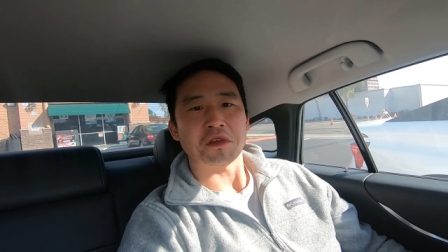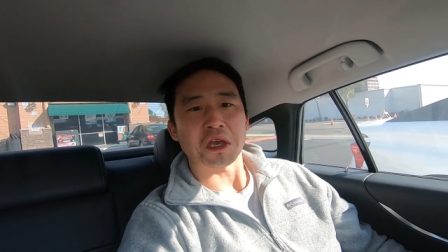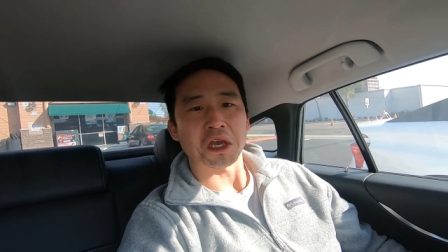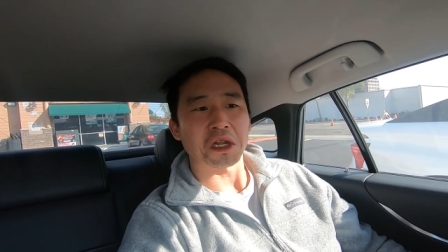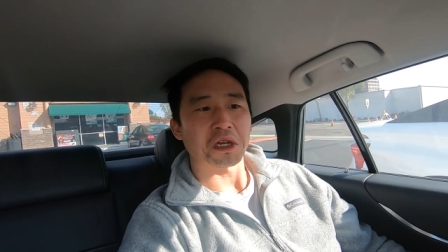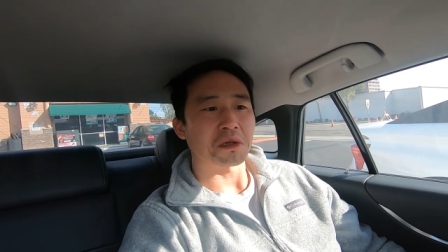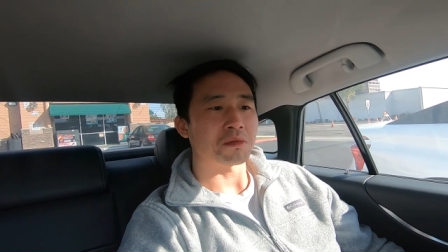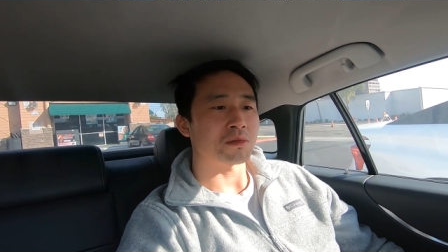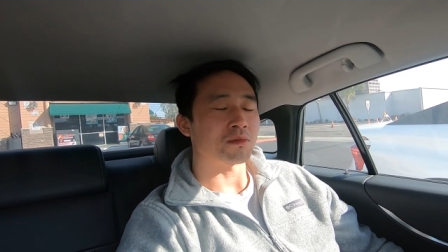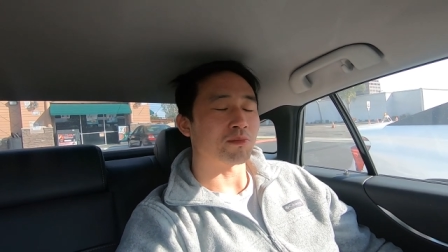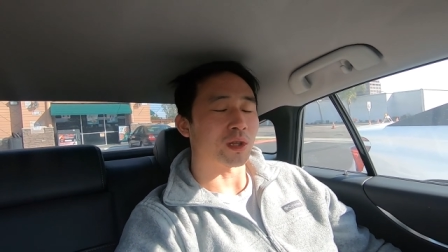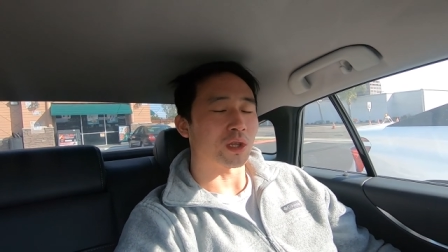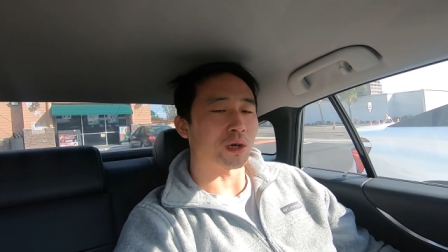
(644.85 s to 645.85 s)

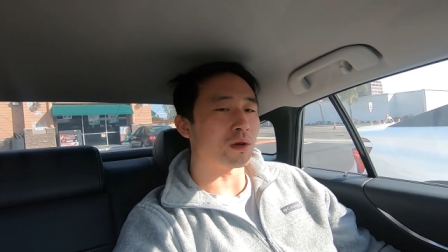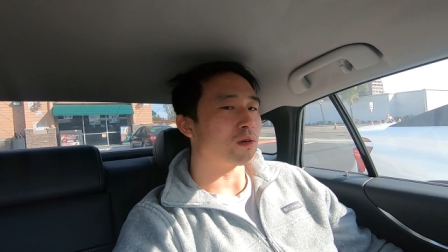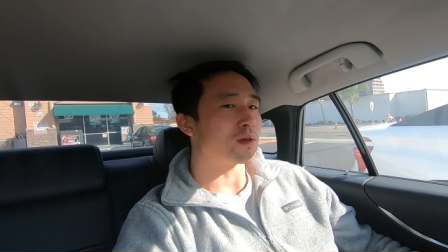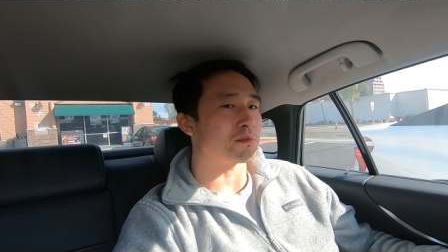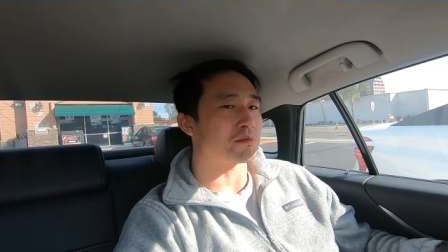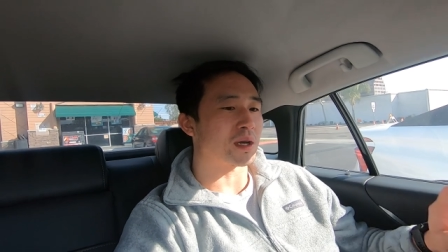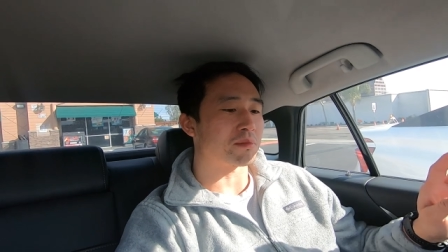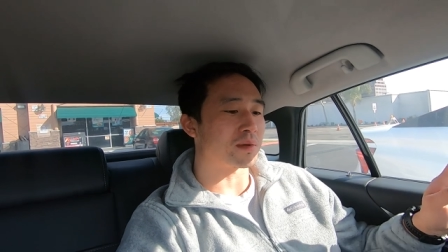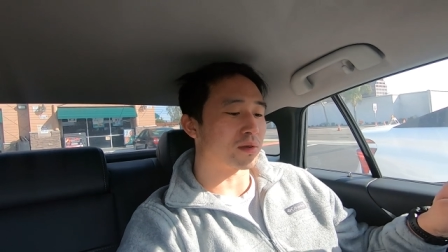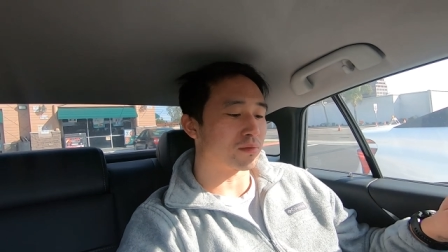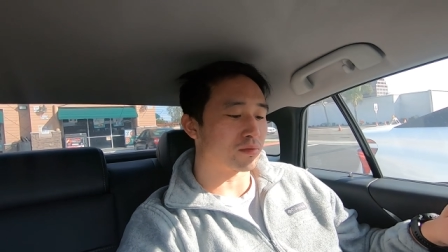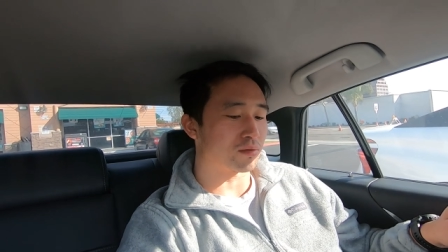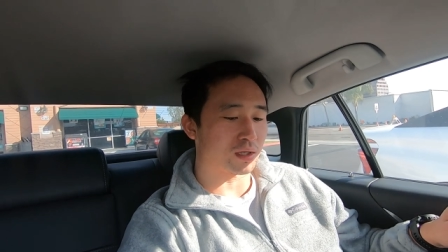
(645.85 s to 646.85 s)
10" below, it might
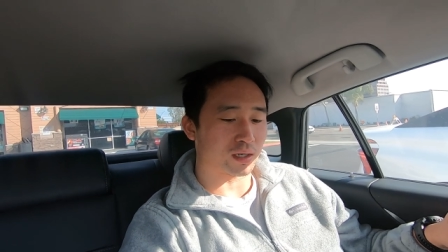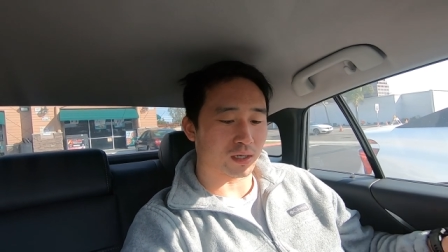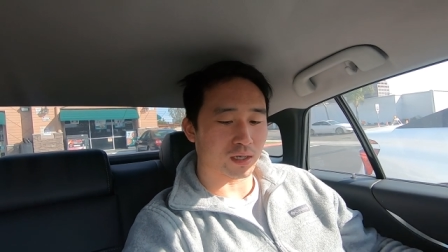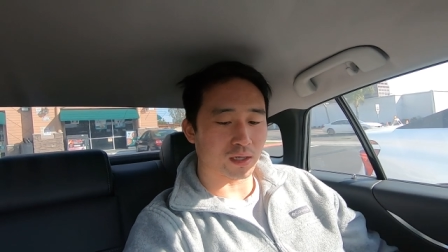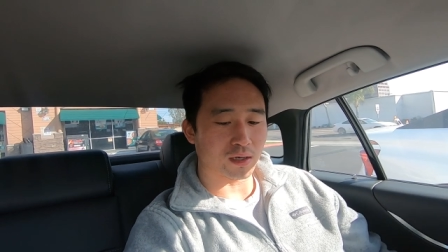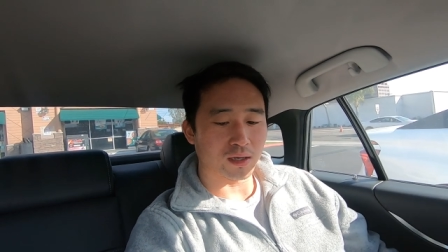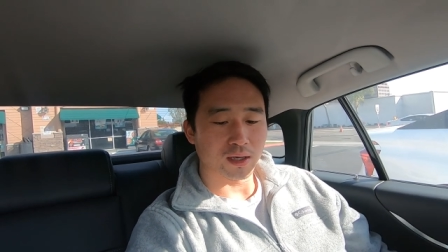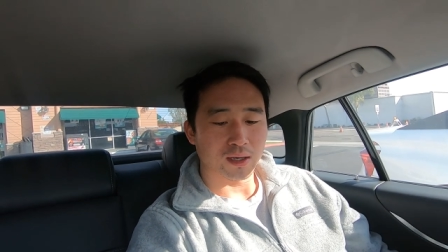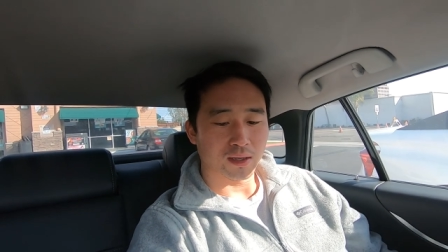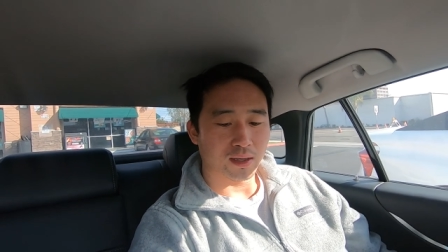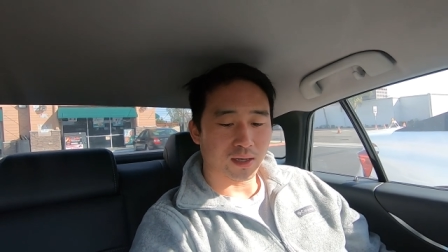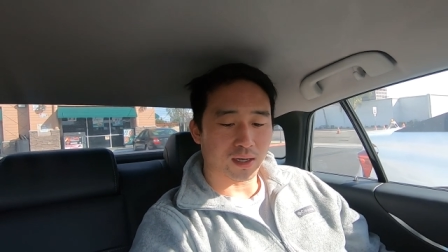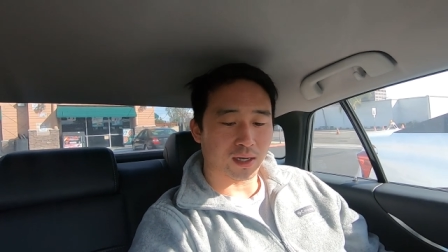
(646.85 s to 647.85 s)
be really good.
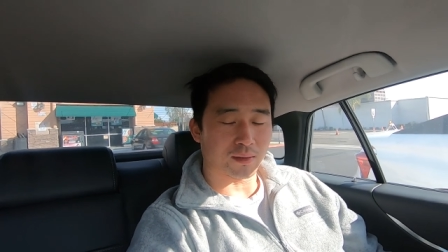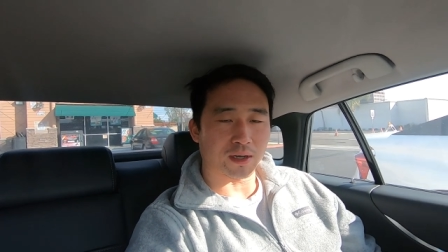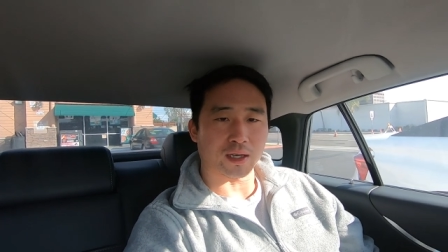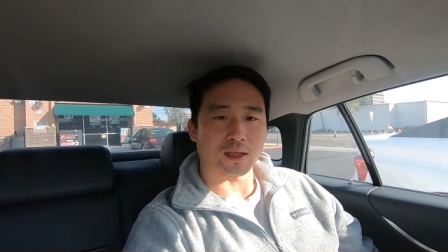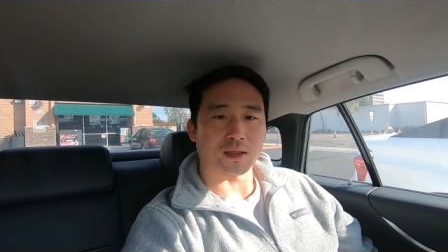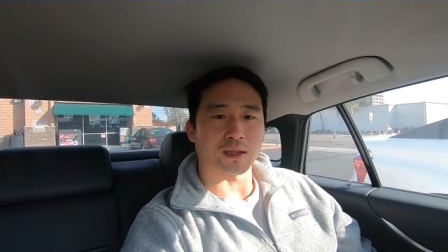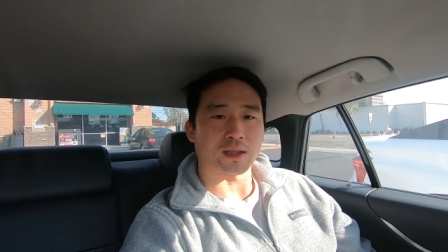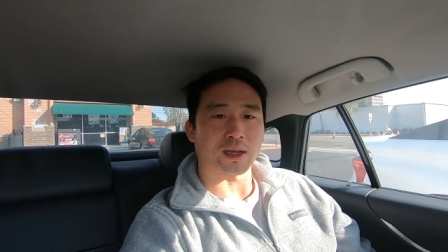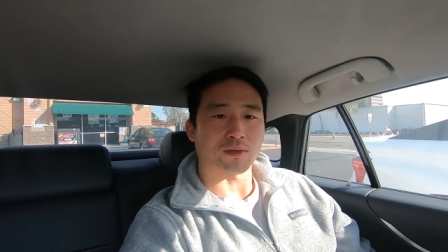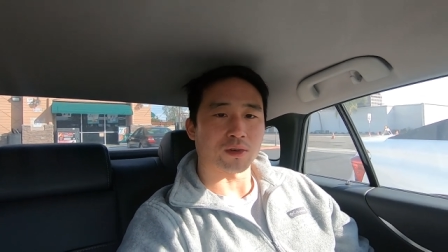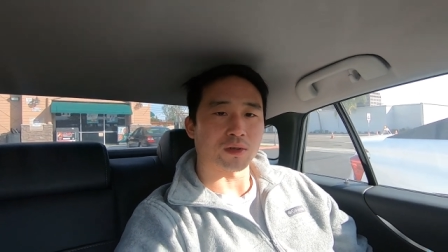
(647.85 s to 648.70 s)
Again, the leg